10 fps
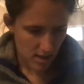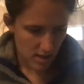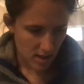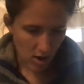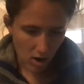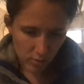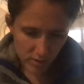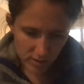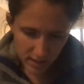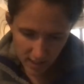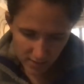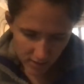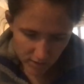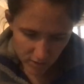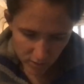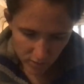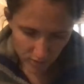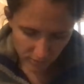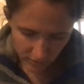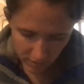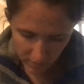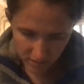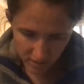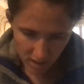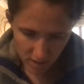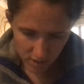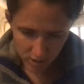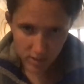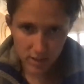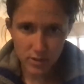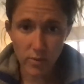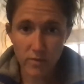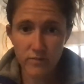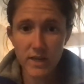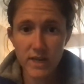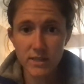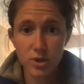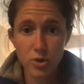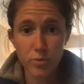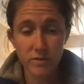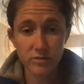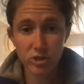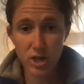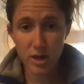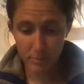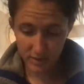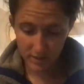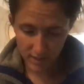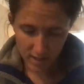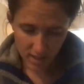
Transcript: They all worked together, and soon their fleet was launched. So a fleet is a group of ships.